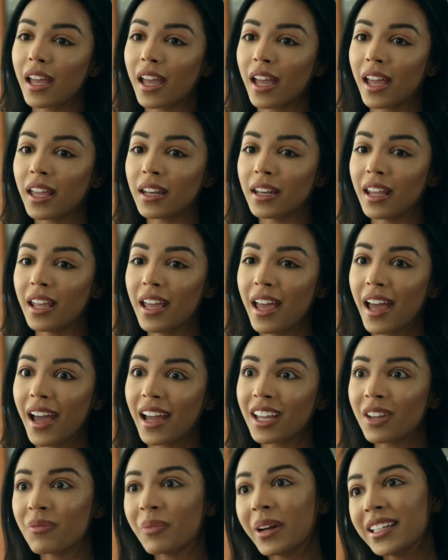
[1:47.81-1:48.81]
And
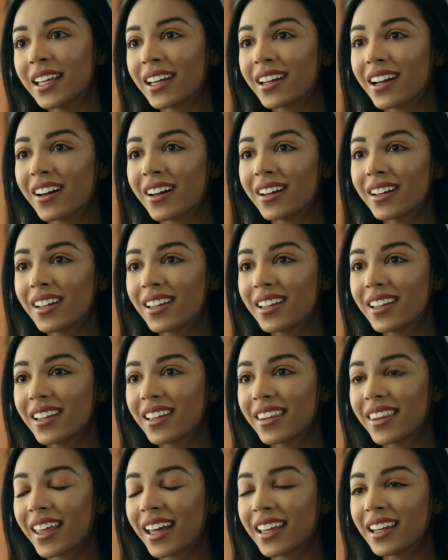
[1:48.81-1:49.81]
I gave my dad a hug
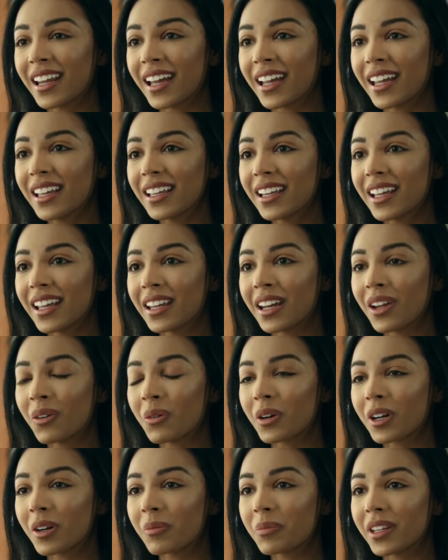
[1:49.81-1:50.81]
that night, and I
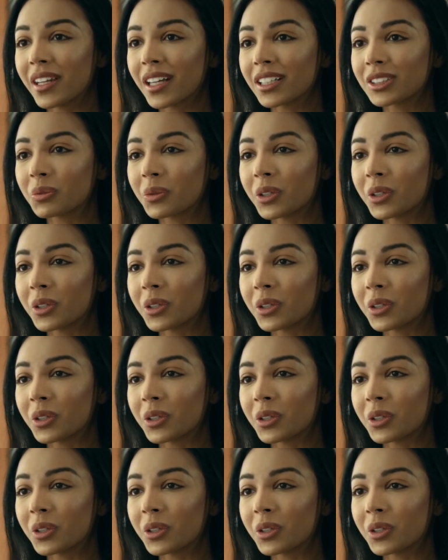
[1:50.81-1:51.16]
woke up the next